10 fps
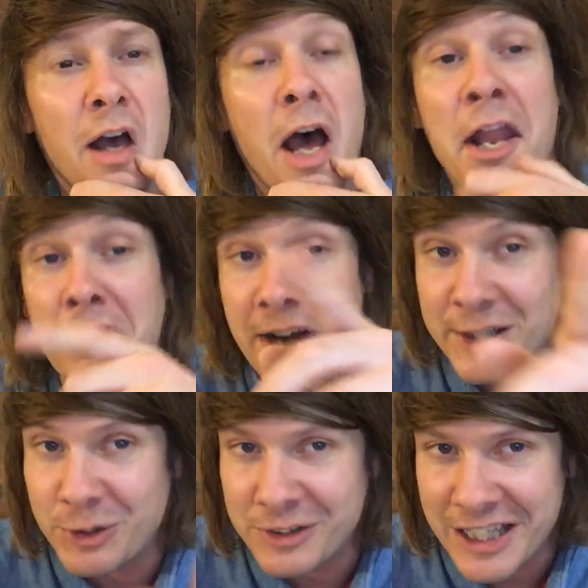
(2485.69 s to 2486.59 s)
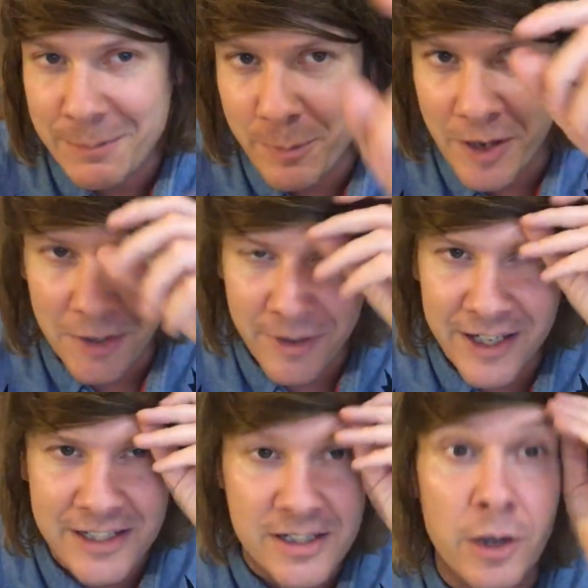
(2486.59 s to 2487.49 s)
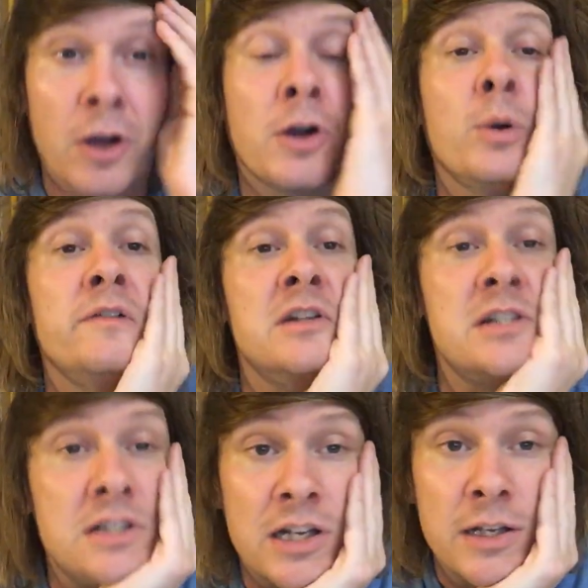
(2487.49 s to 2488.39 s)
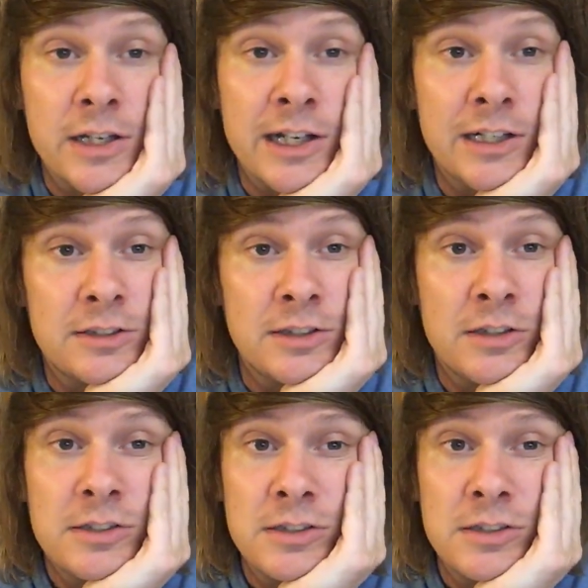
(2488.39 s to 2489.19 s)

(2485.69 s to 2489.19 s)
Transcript: And the Rancor Keeper, by the way, is no longer with us, the actor.